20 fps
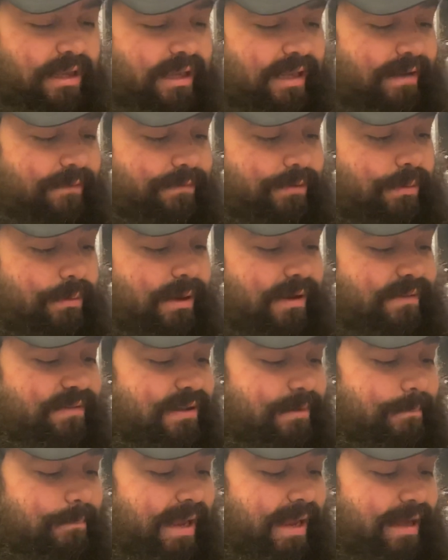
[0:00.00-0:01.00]
If you have
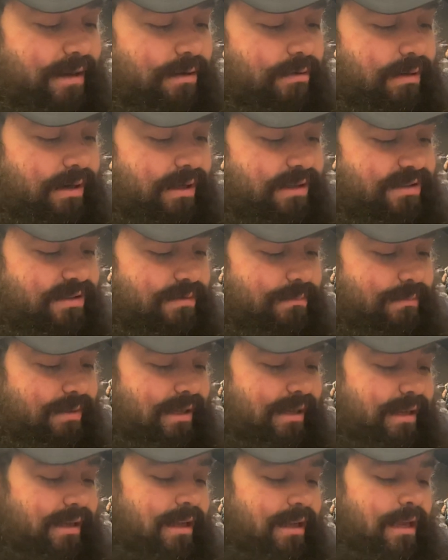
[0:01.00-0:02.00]
the batarangs from
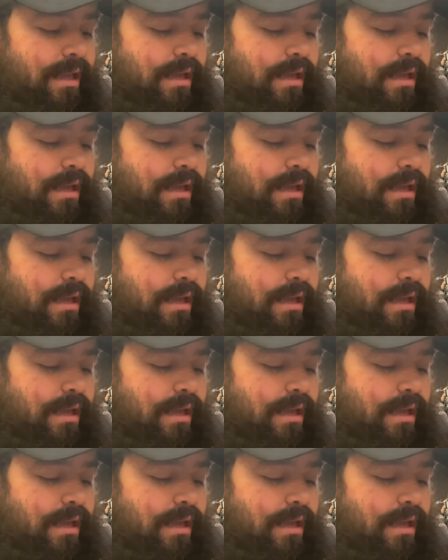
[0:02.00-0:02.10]
the